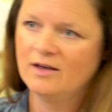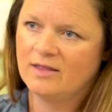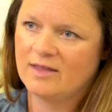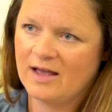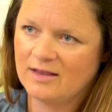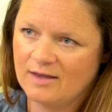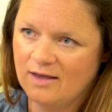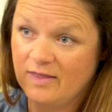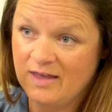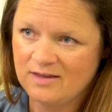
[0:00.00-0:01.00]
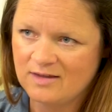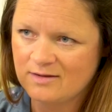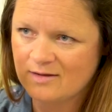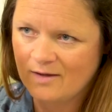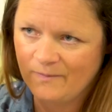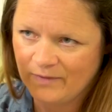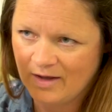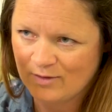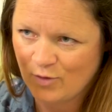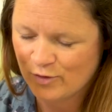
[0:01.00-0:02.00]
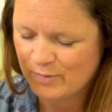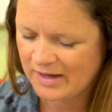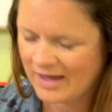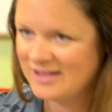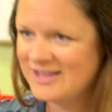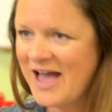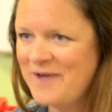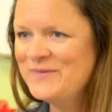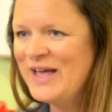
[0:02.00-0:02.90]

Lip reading: that this is Cosmic and Gem,